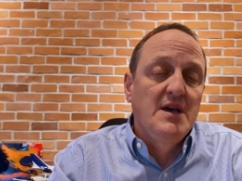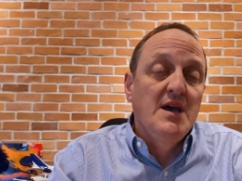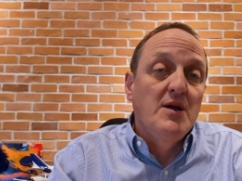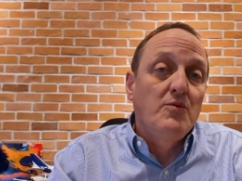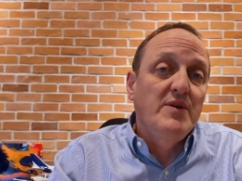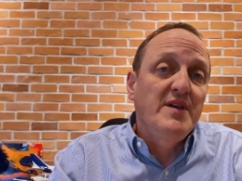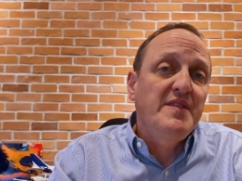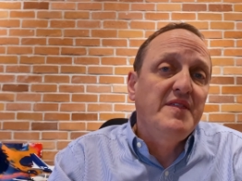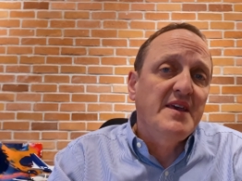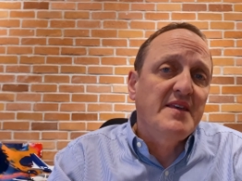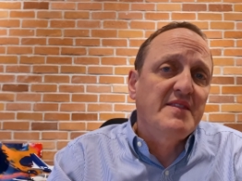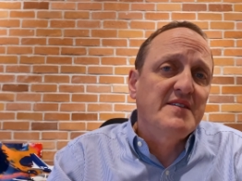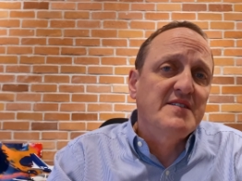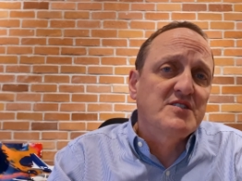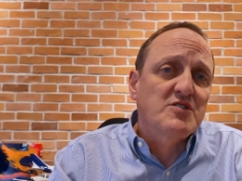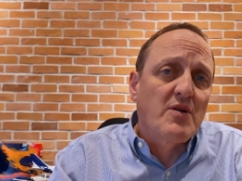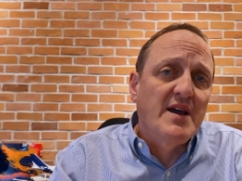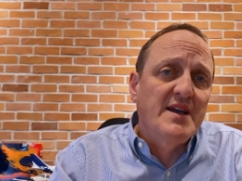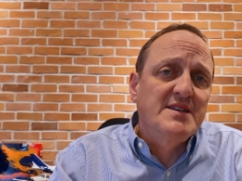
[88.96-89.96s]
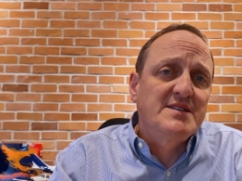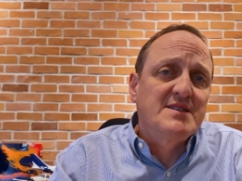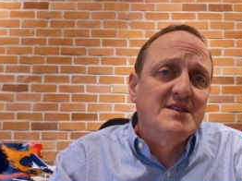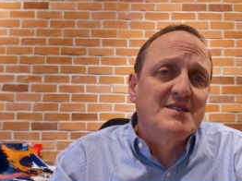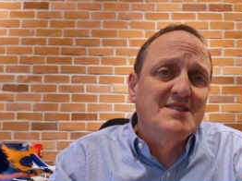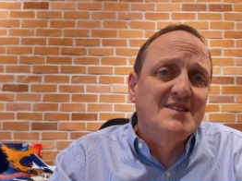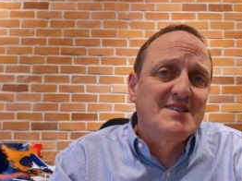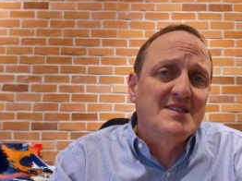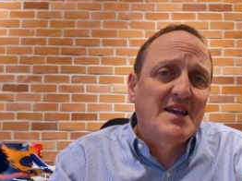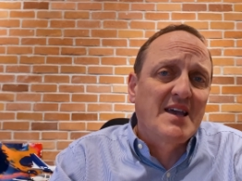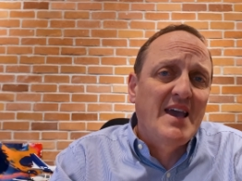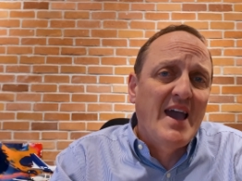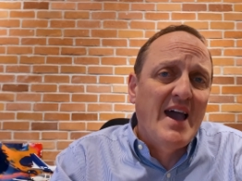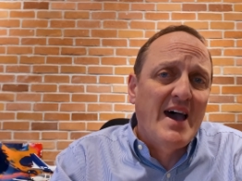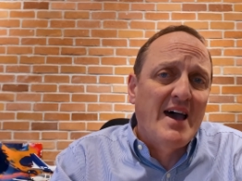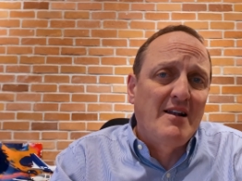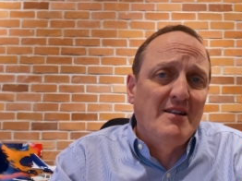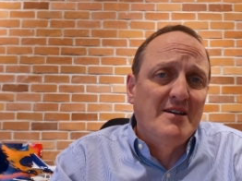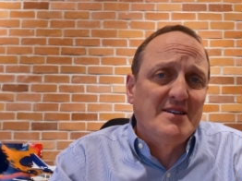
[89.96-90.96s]
We think this crisis is a
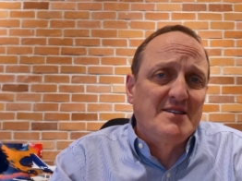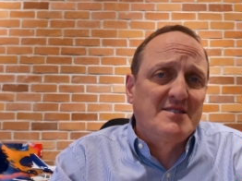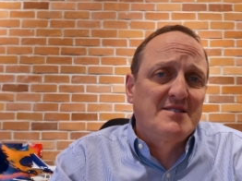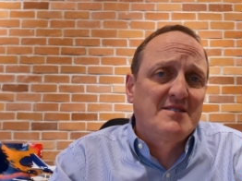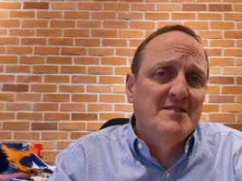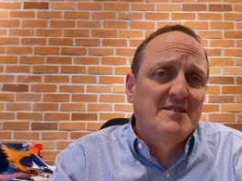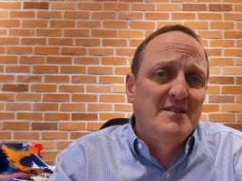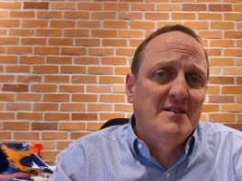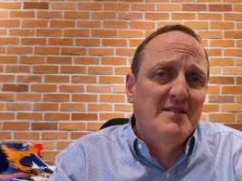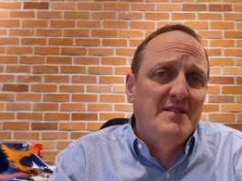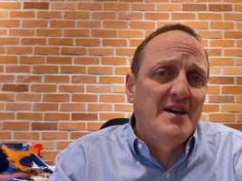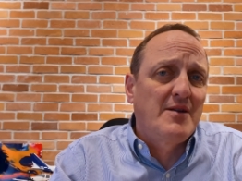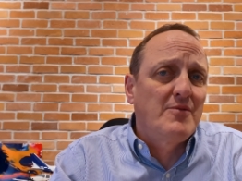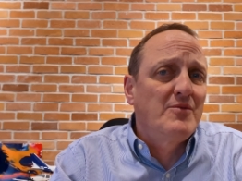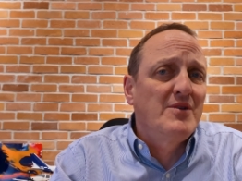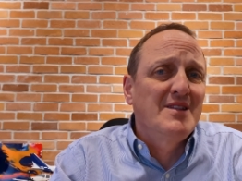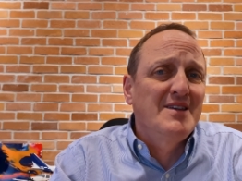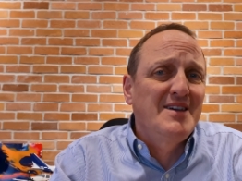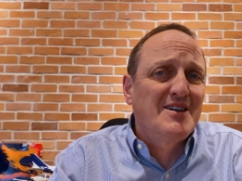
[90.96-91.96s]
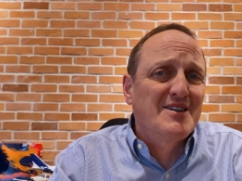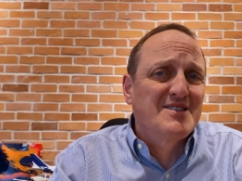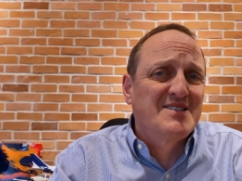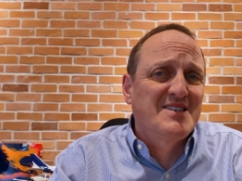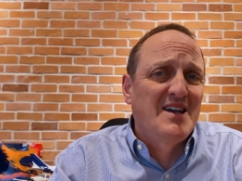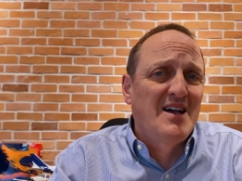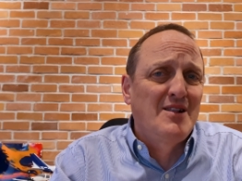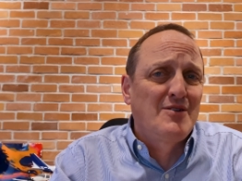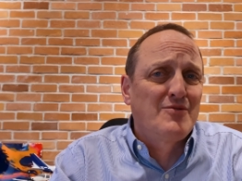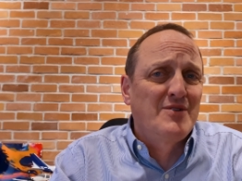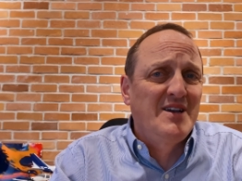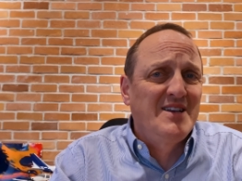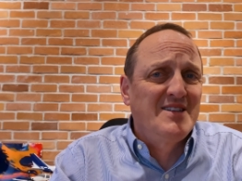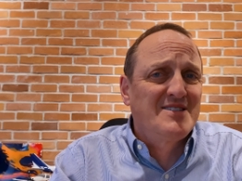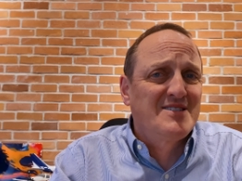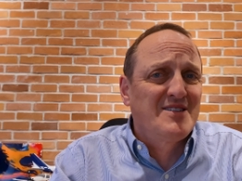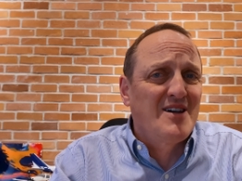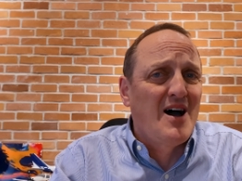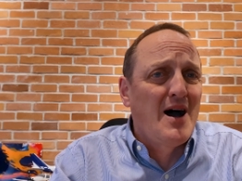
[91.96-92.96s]
catalyst that really
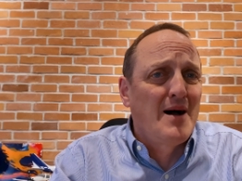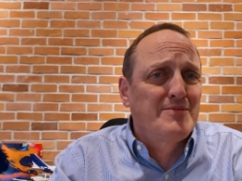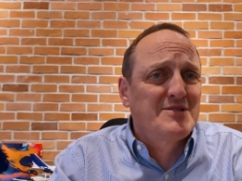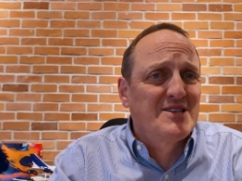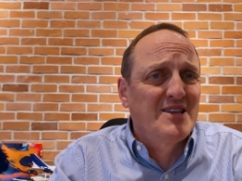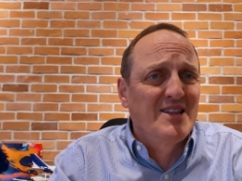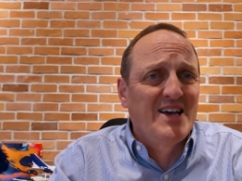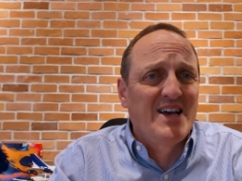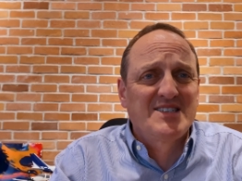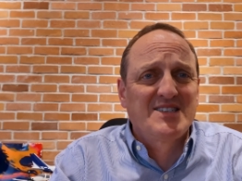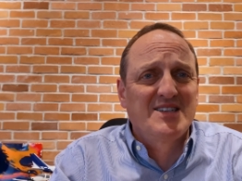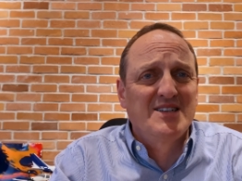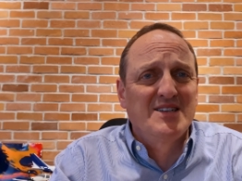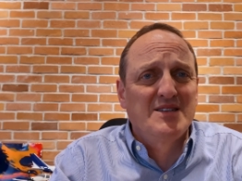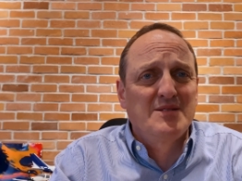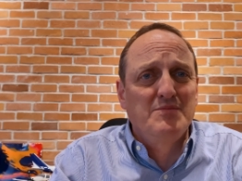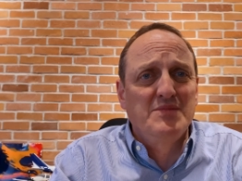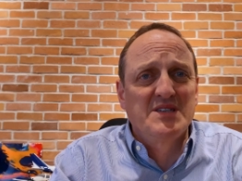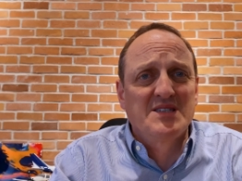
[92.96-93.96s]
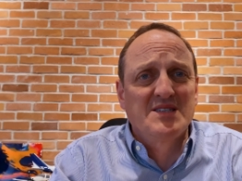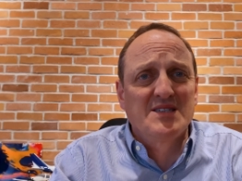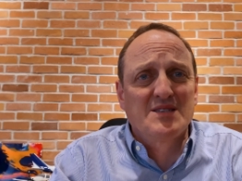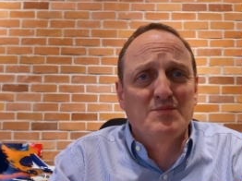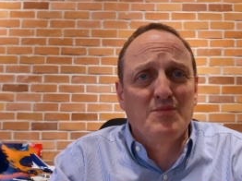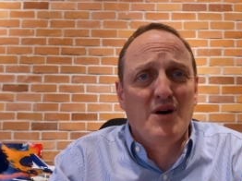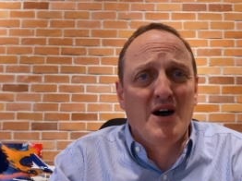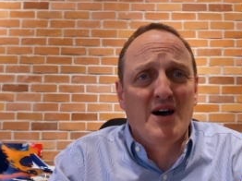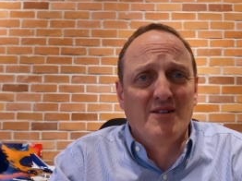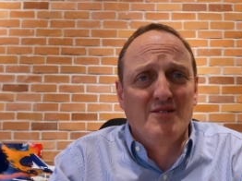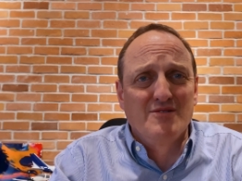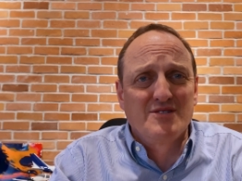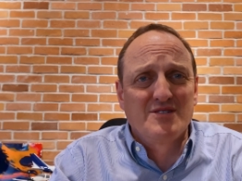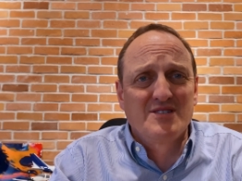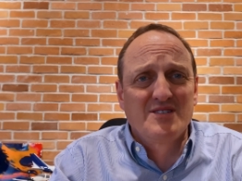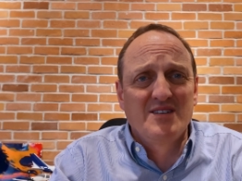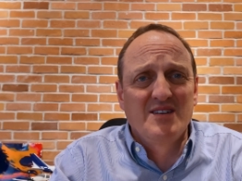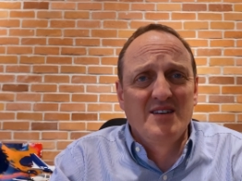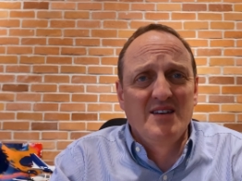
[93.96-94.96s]
accelerates obsolescent business
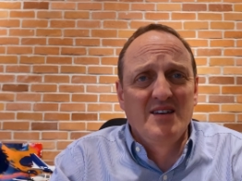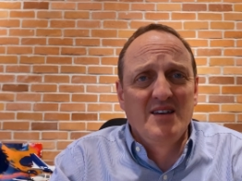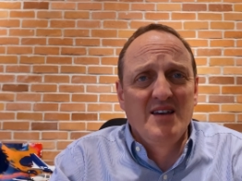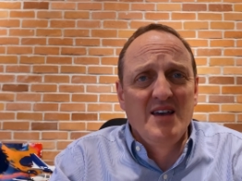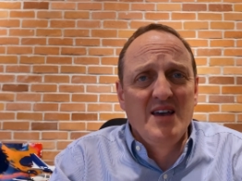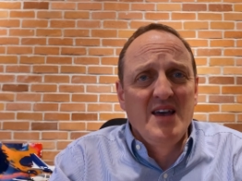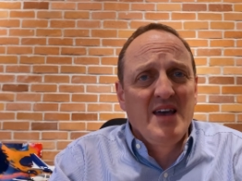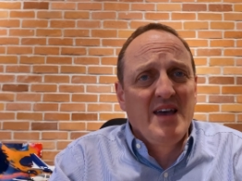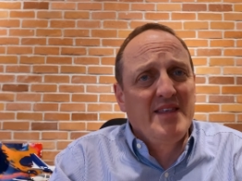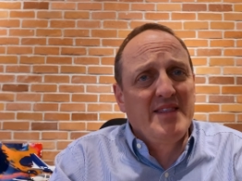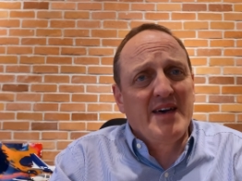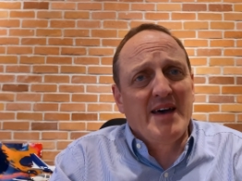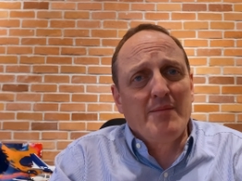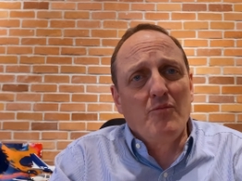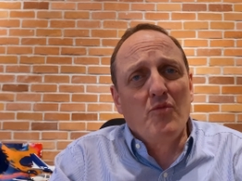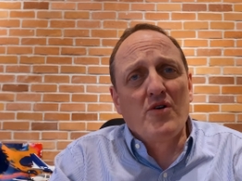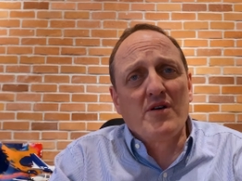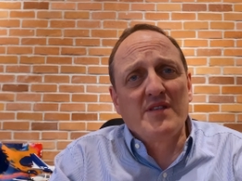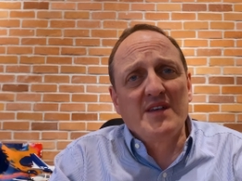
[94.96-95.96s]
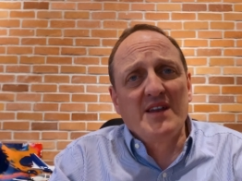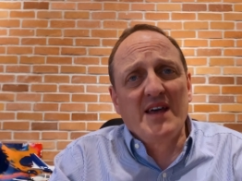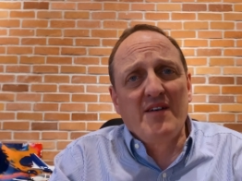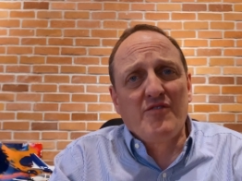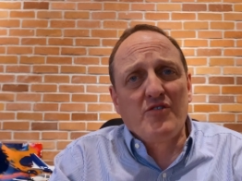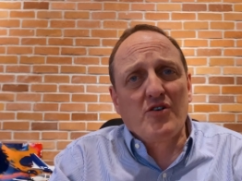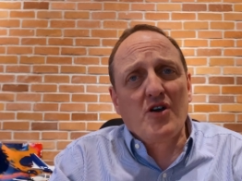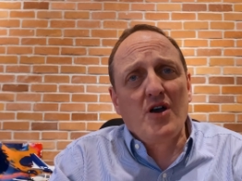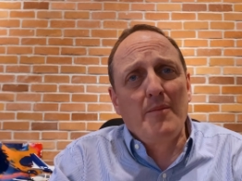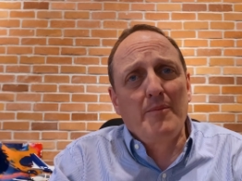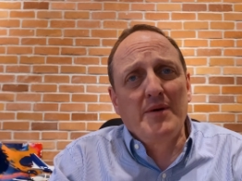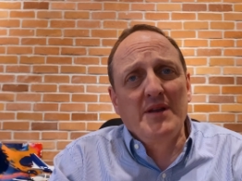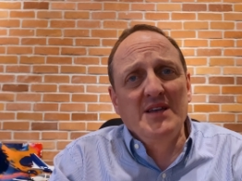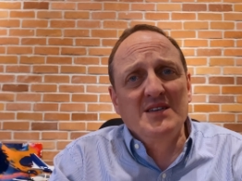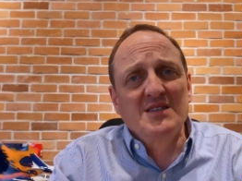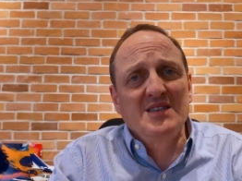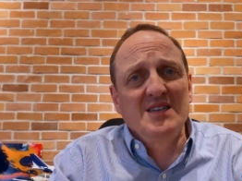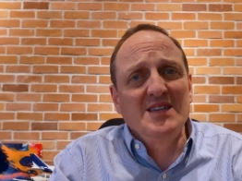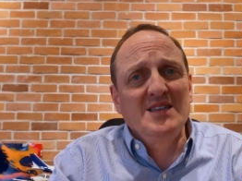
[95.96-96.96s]
models, and that more than ever,
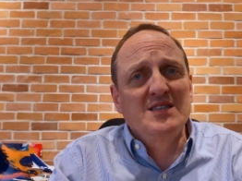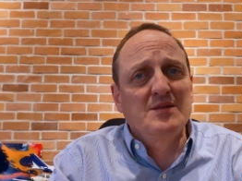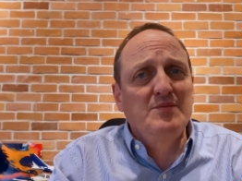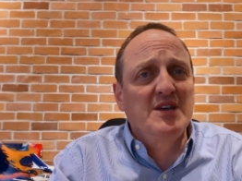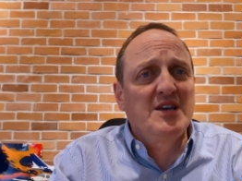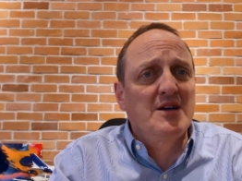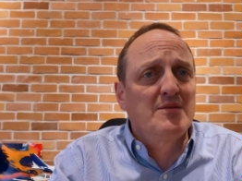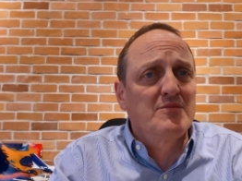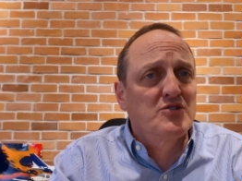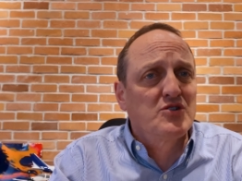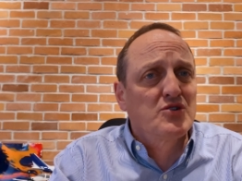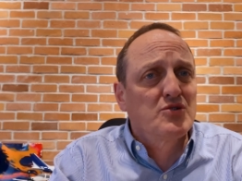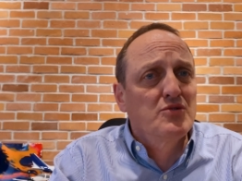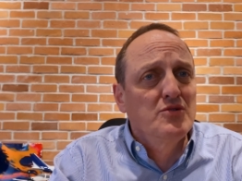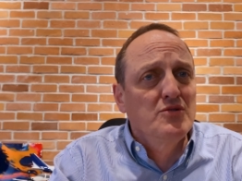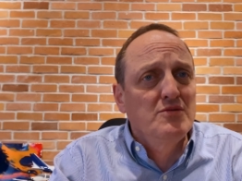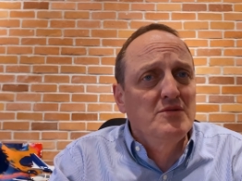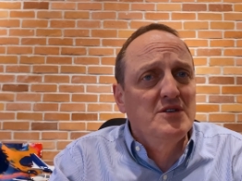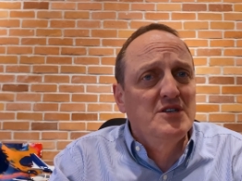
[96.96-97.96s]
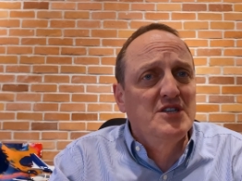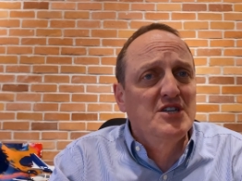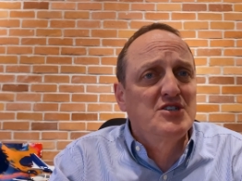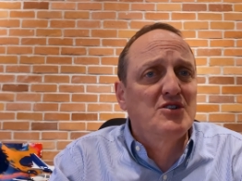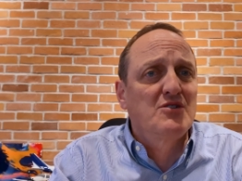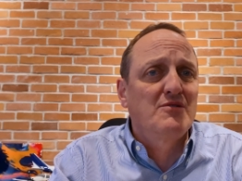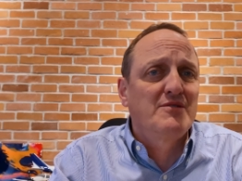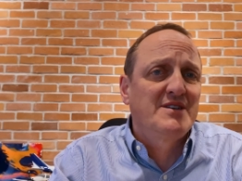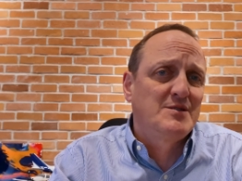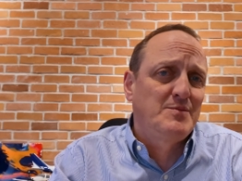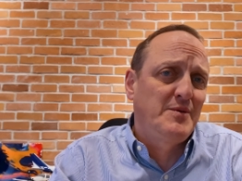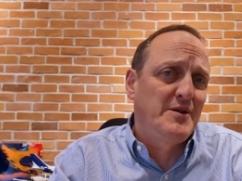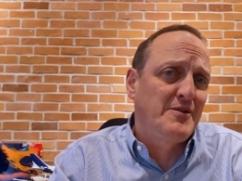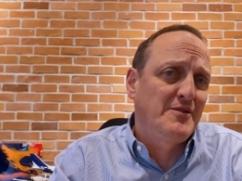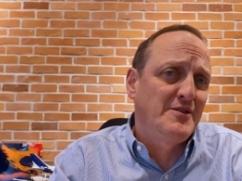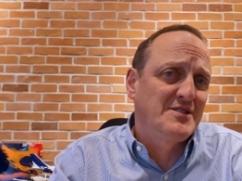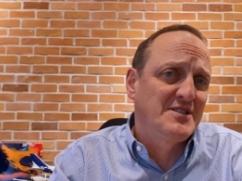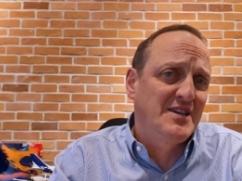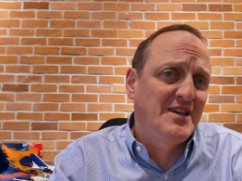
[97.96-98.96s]
companies need to become true digital
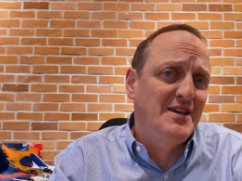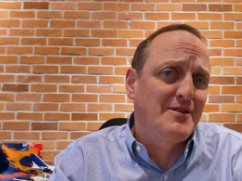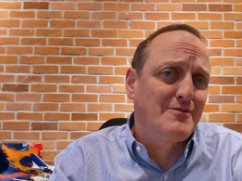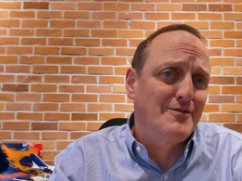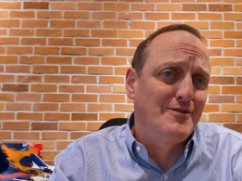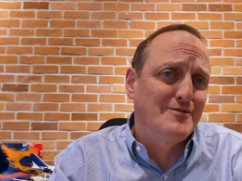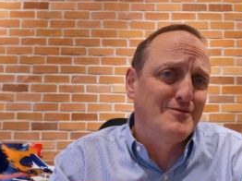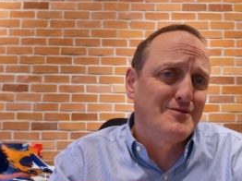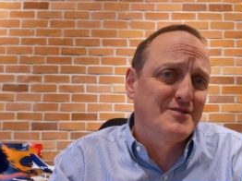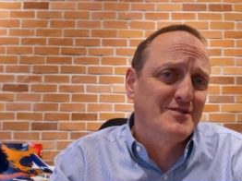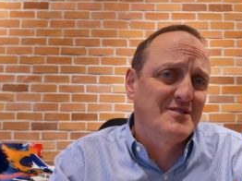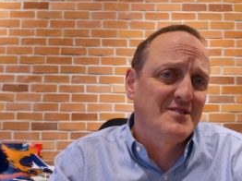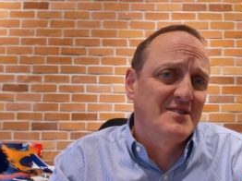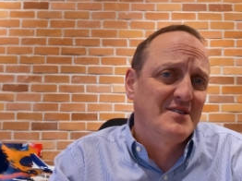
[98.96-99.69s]
experience heroes.